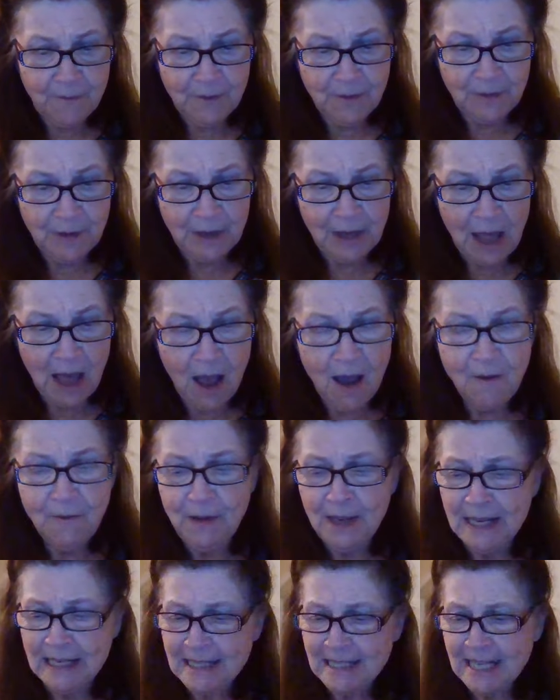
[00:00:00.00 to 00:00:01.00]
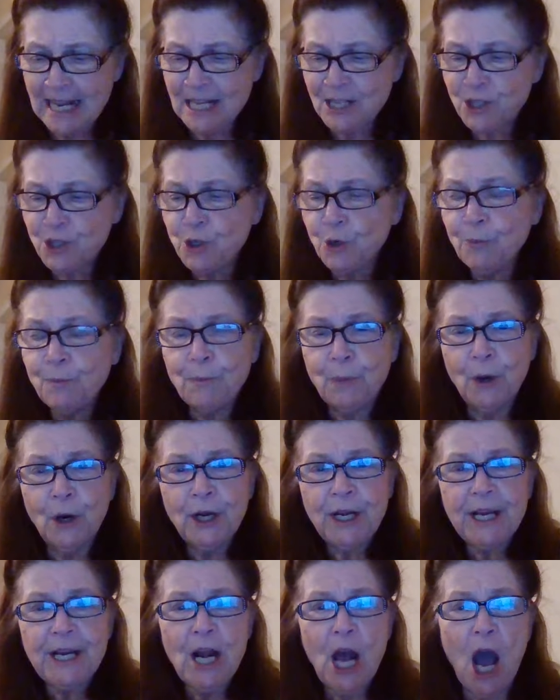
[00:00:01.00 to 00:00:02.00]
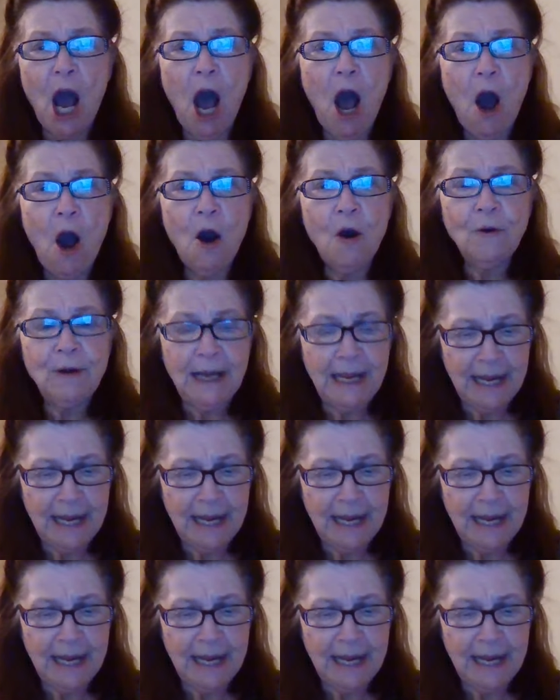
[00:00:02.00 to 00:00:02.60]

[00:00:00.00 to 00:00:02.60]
Love, he says, to put it on